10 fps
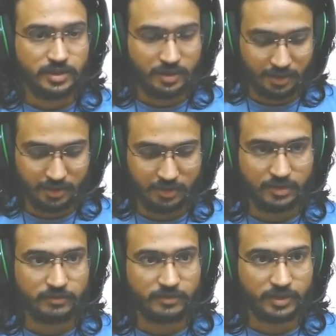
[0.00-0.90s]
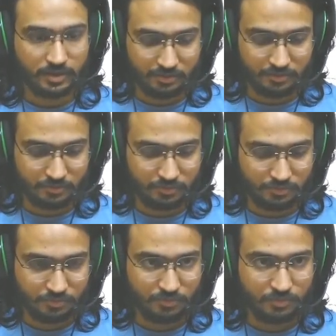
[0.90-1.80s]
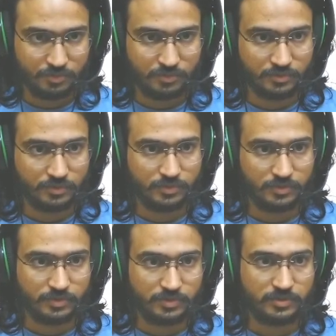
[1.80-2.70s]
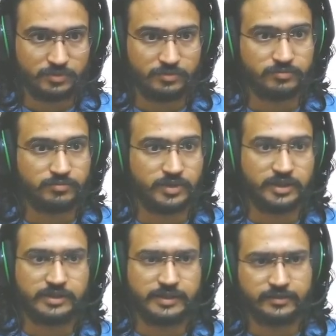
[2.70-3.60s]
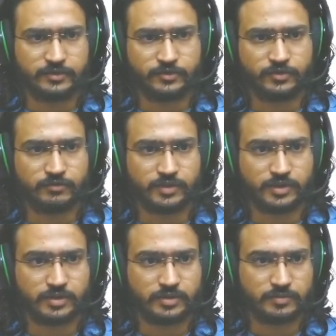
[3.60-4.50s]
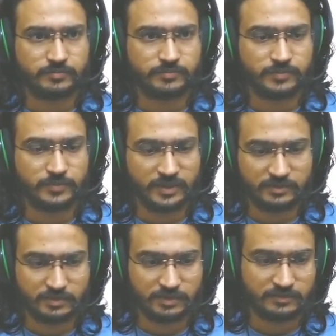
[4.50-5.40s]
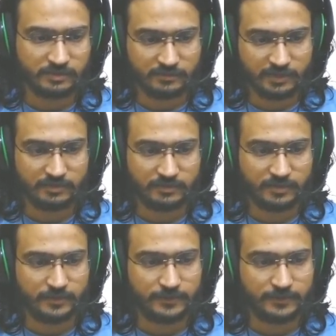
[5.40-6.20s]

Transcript: and here we can do node. I think this should work. Let's give that a try.